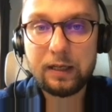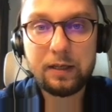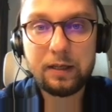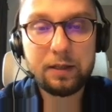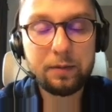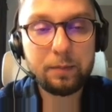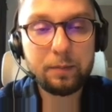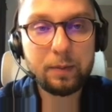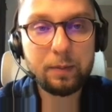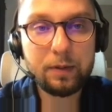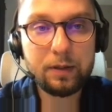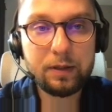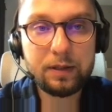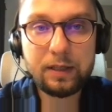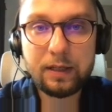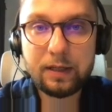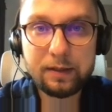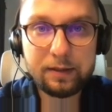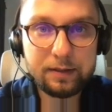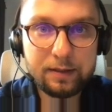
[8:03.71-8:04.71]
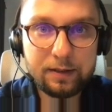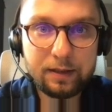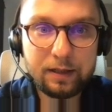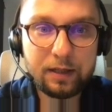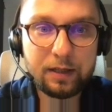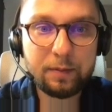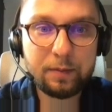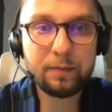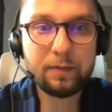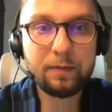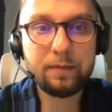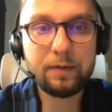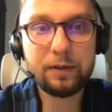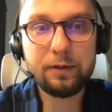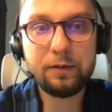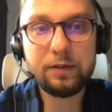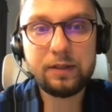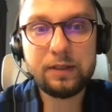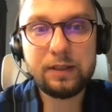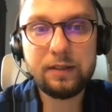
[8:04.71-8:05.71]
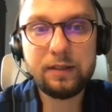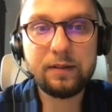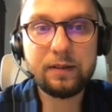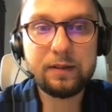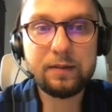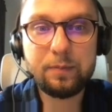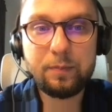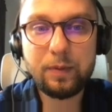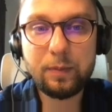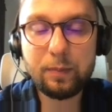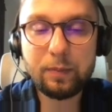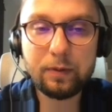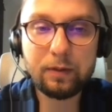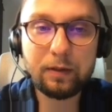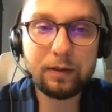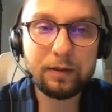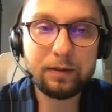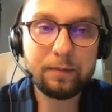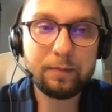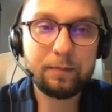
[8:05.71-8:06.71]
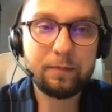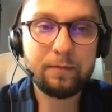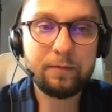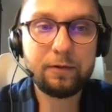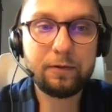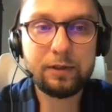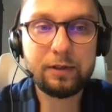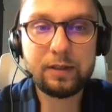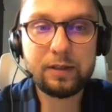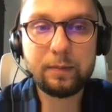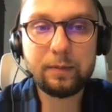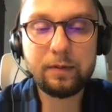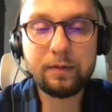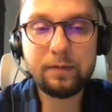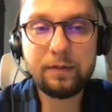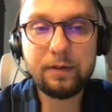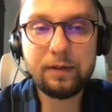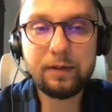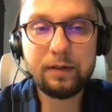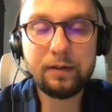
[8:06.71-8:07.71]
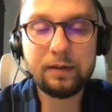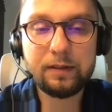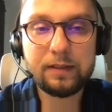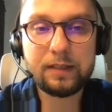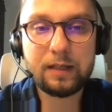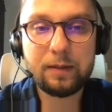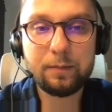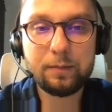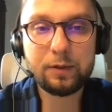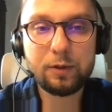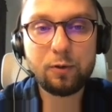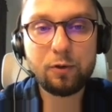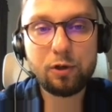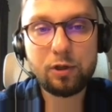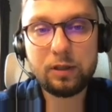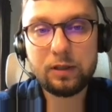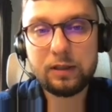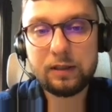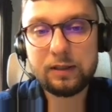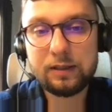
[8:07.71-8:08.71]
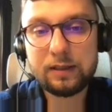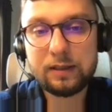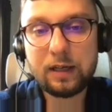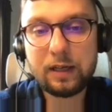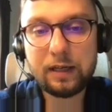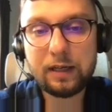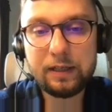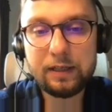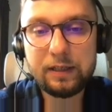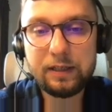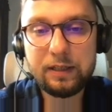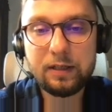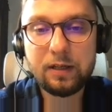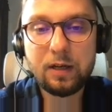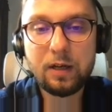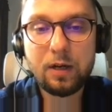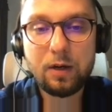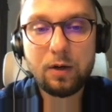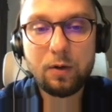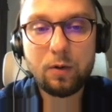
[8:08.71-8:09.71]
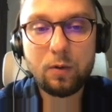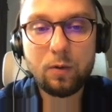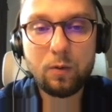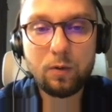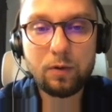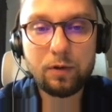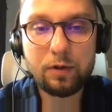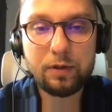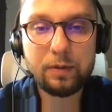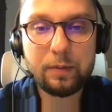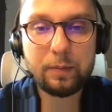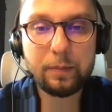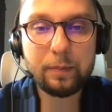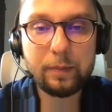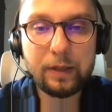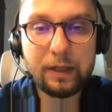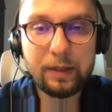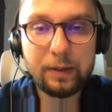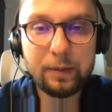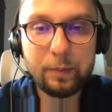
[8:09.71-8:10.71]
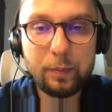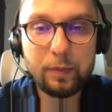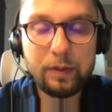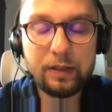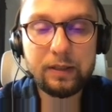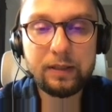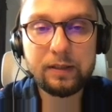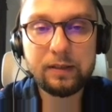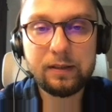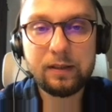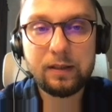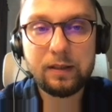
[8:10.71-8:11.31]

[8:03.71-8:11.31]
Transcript: And maybe next time when you see that people are, for example, feeling some social anxiety, or maybe